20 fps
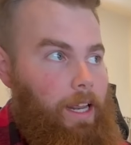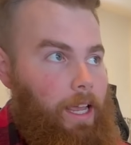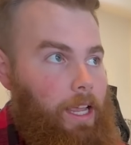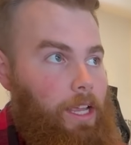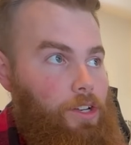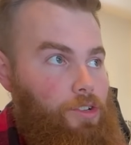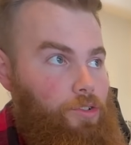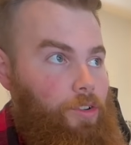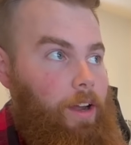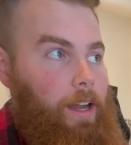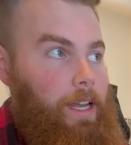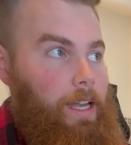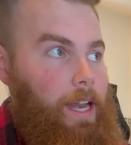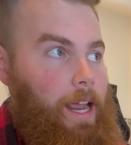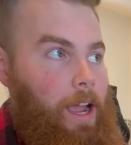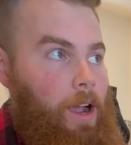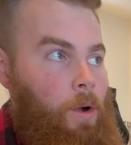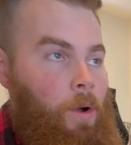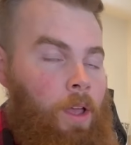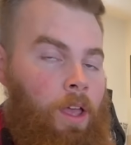an age right
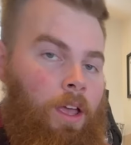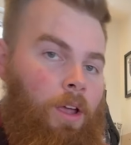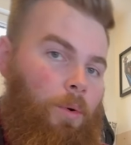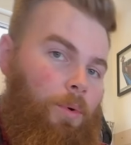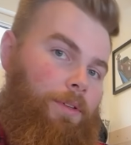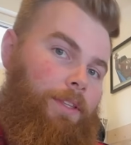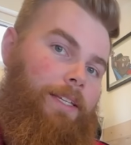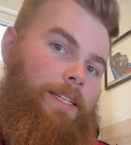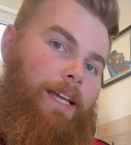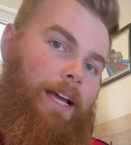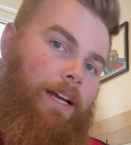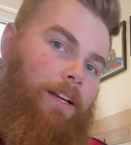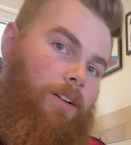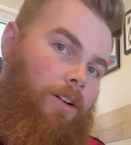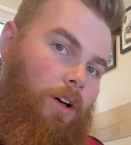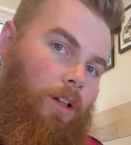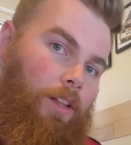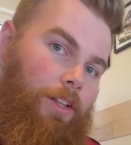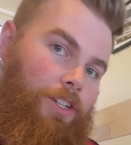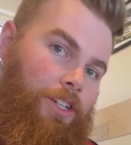now where the
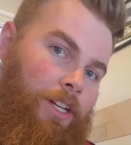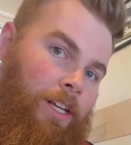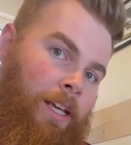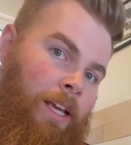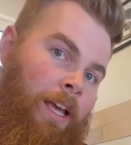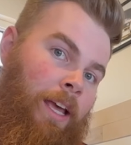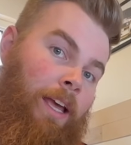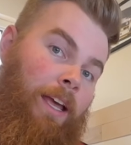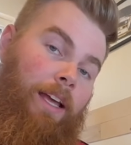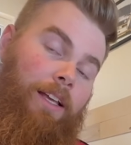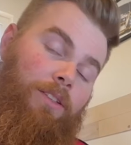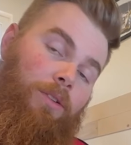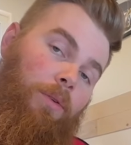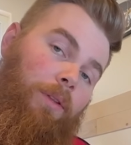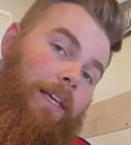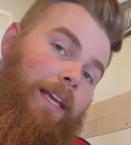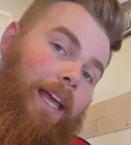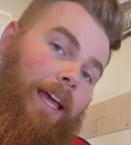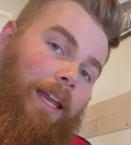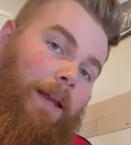technology is
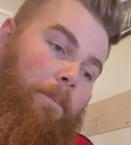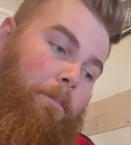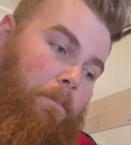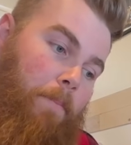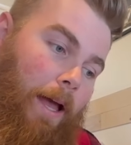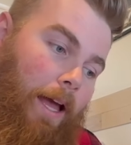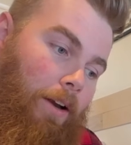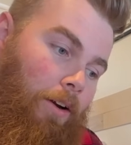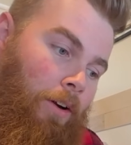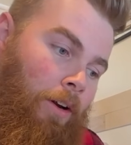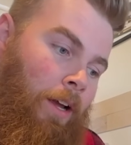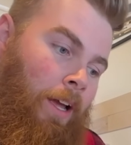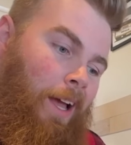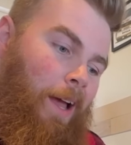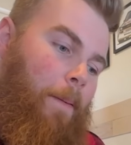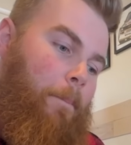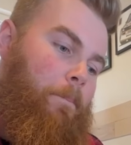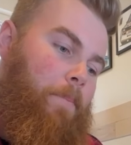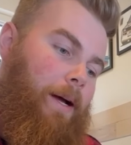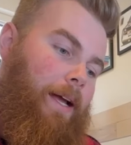only getting better,
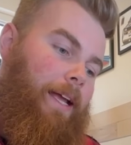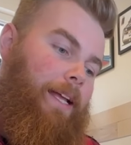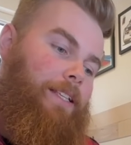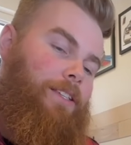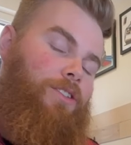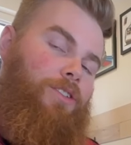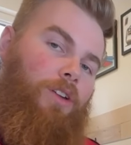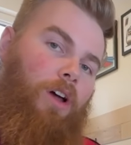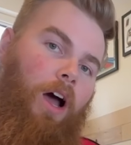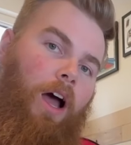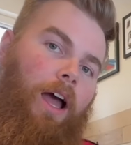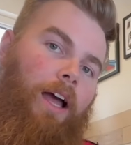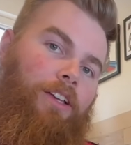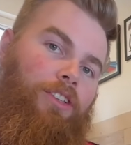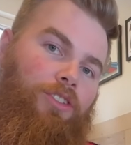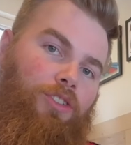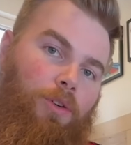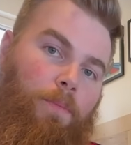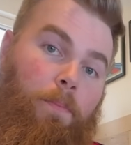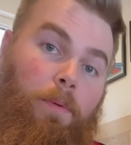but it's not a
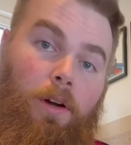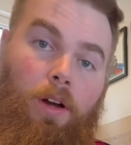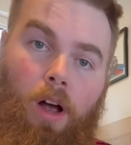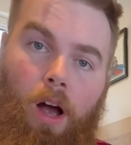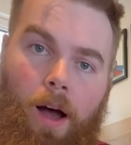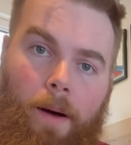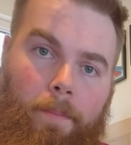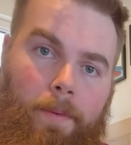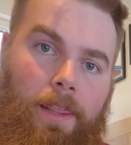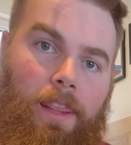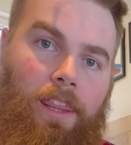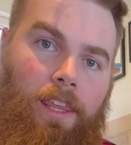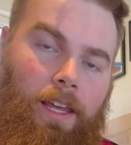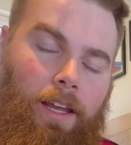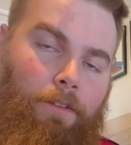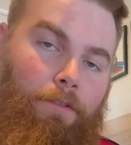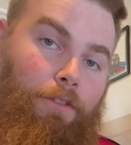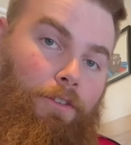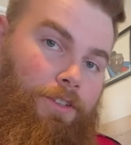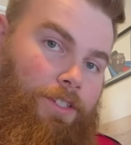super common
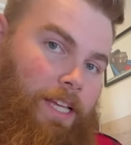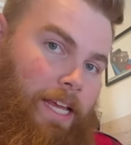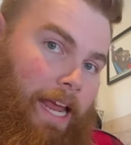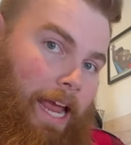thing for say